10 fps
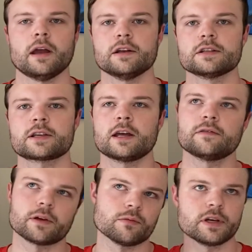and just kind of
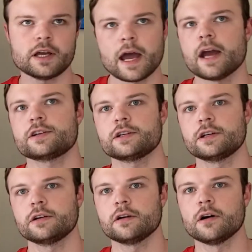like
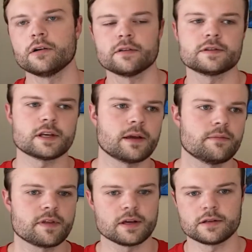rehashing all the same
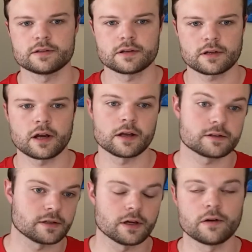things
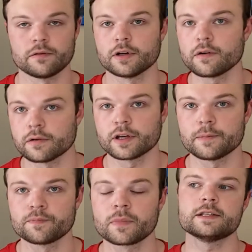constantly over and over
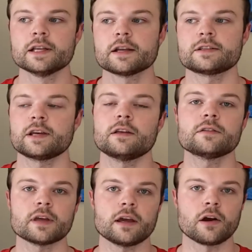again. Just not to say
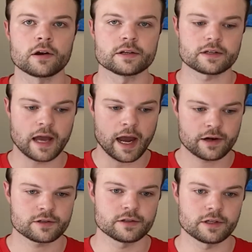that they aren't
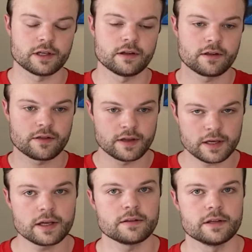actually
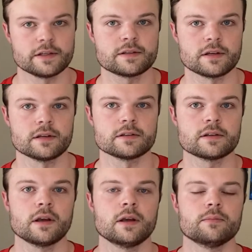thinking these things,
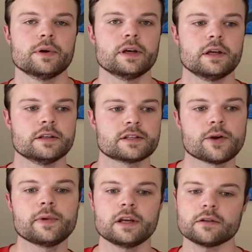but in
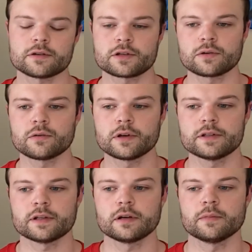so many other
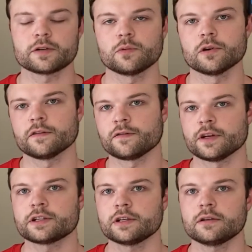stories that are much more
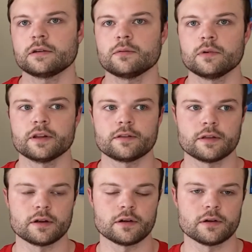efficient with
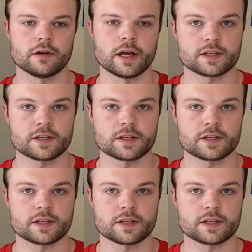their